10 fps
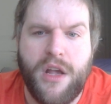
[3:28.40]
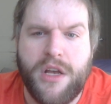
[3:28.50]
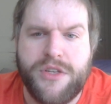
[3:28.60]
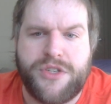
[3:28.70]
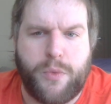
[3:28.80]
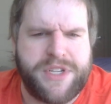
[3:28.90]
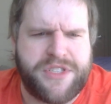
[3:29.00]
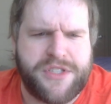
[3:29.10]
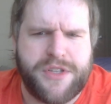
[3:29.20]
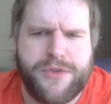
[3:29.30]
So, what's
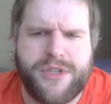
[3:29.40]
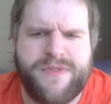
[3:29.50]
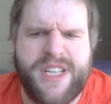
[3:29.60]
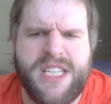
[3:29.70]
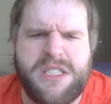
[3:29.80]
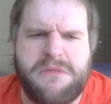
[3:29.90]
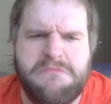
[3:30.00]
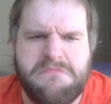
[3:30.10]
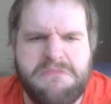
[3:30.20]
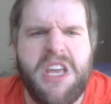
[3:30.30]
the solution for this?
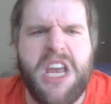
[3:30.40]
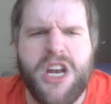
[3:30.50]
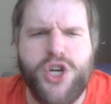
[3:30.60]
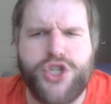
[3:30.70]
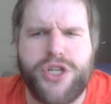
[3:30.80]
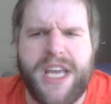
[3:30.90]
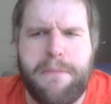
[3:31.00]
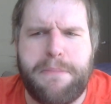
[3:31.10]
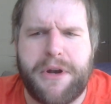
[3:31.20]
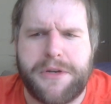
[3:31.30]
Inertial
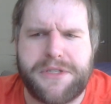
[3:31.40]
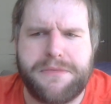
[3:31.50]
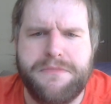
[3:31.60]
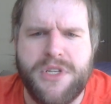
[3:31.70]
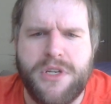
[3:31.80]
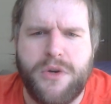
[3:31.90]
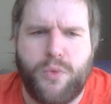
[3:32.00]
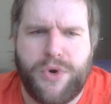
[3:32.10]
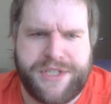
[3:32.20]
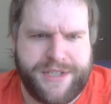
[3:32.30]
dampeners.
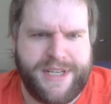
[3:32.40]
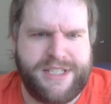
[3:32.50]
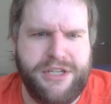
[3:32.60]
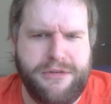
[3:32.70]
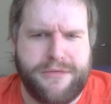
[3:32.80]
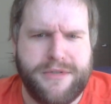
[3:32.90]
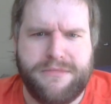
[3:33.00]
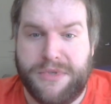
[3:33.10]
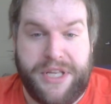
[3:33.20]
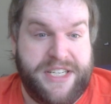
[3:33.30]
What do?
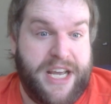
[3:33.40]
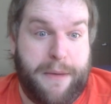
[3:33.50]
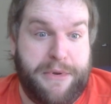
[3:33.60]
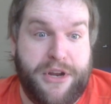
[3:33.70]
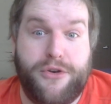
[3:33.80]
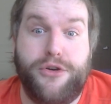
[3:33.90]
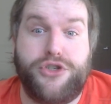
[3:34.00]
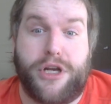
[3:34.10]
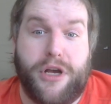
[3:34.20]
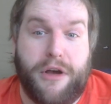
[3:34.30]
Well, they dampen
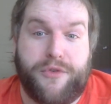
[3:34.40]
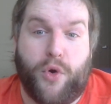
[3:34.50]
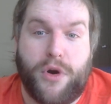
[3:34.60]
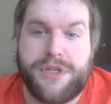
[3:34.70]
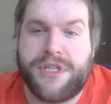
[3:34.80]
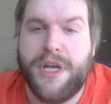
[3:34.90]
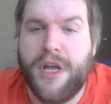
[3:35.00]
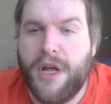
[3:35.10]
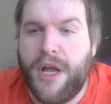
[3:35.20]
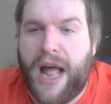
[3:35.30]
inertia, of course.
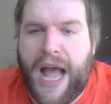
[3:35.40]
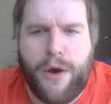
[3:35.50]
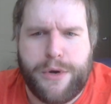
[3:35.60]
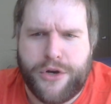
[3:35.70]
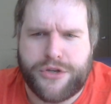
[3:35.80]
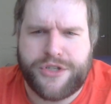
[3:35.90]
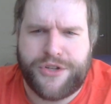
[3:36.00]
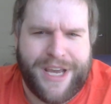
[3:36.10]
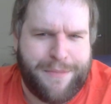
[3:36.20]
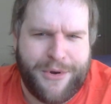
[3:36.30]
How inertial
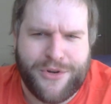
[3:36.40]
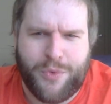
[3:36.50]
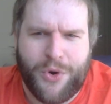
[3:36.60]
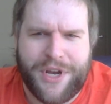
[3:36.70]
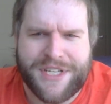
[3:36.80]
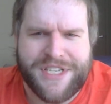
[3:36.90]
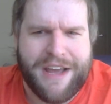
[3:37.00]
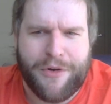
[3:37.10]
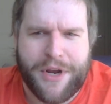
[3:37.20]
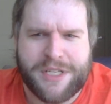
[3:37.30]
dampeners work is
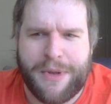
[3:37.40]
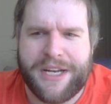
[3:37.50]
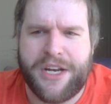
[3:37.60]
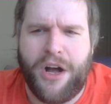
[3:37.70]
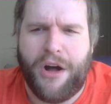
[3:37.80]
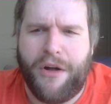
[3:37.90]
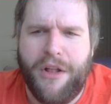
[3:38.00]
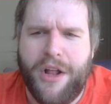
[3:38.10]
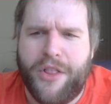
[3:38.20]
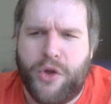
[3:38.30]
never explained at all.
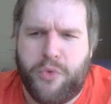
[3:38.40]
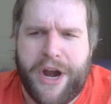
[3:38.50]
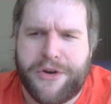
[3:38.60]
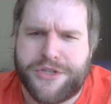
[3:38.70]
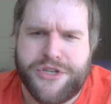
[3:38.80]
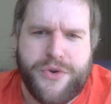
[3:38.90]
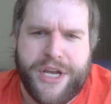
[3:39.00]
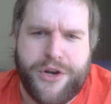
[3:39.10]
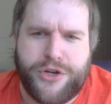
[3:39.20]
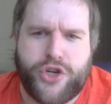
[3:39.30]
The writers knew
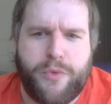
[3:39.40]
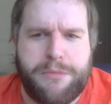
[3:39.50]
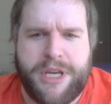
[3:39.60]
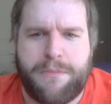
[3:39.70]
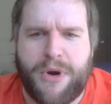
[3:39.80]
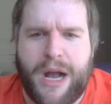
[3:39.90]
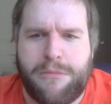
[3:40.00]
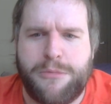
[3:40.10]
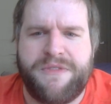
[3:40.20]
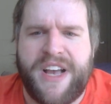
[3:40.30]
inertia would be a
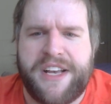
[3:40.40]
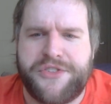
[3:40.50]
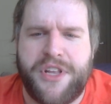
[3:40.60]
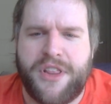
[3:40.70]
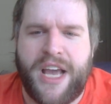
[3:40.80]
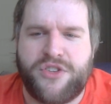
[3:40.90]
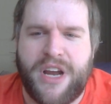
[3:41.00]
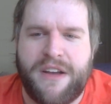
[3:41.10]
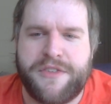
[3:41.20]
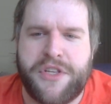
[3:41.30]
problem in faster than light
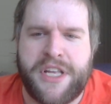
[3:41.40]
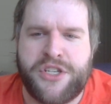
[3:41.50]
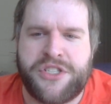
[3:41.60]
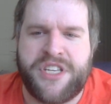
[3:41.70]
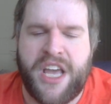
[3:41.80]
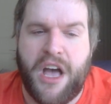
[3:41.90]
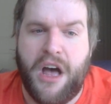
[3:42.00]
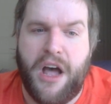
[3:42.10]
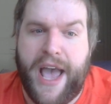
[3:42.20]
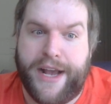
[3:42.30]
travel, so they just say,
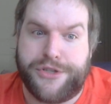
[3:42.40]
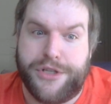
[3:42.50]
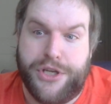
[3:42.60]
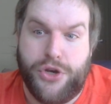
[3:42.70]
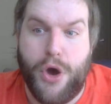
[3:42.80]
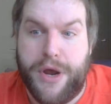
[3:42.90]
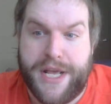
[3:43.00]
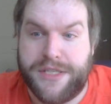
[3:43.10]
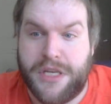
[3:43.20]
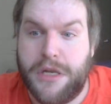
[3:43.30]
actually, no, it
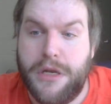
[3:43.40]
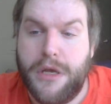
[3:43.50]
isn't.